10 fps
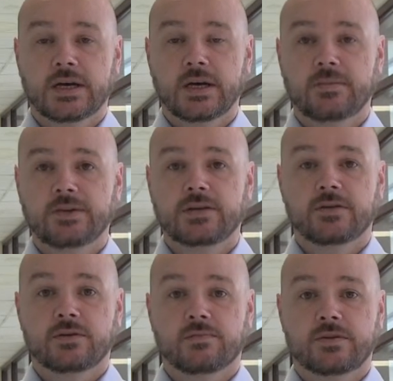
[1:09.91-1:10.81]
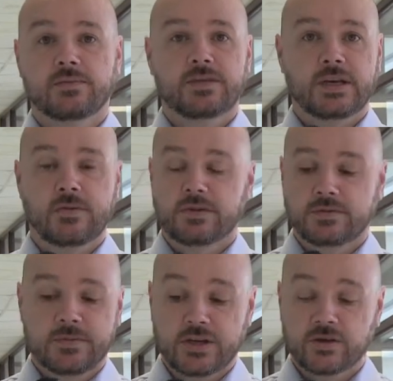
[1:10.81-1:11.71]
uh, be nu- to be able
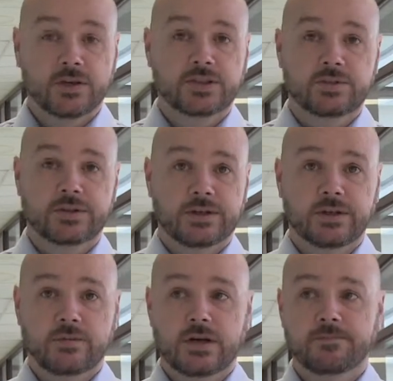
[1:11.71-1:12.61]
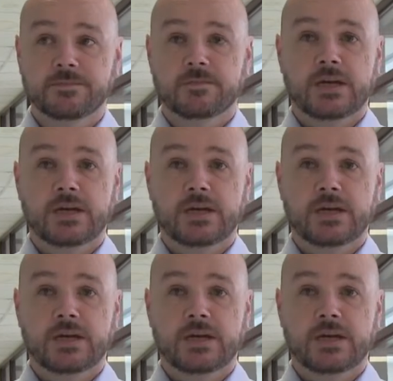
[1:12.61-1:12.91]
to be nourished without their mom,